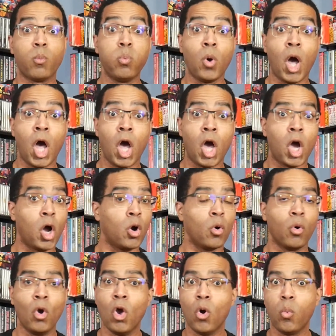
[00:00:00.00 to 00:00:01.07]

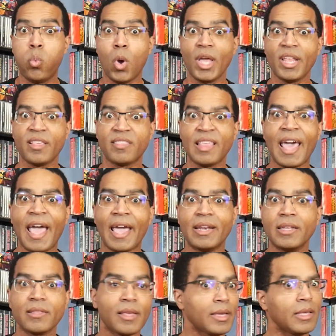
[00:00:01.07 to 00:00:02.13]
whoa, what is that?
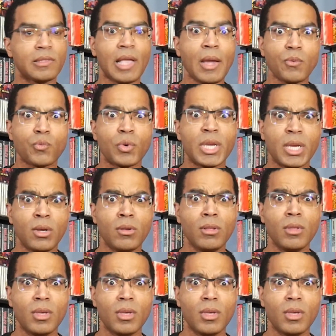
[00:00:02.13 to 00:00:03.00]
It's like, is that real?